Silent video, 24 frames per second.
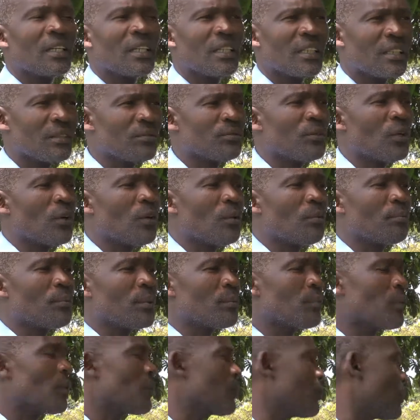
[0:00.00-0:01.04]
involve
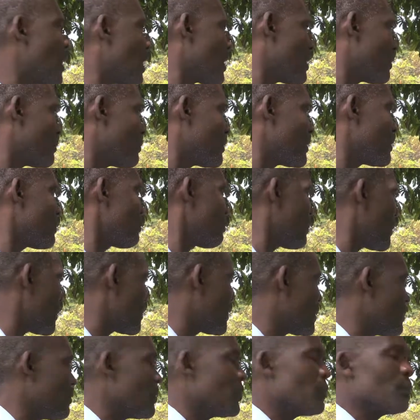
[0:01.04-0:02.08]
people who are living
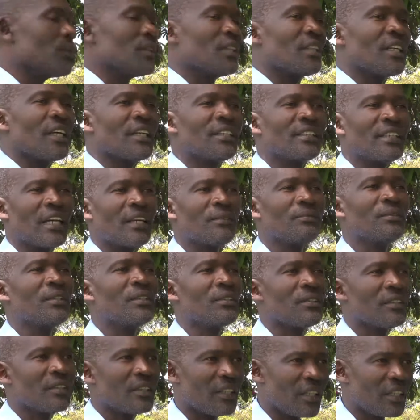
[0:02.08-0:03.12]
positively with
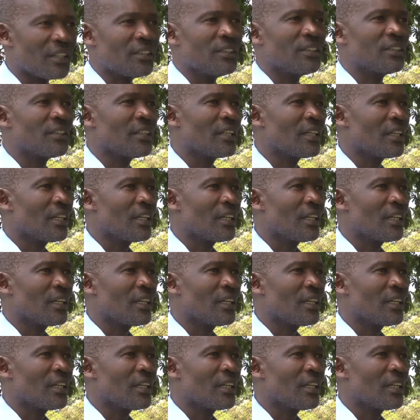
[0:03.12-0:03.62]
HIV/AIDS.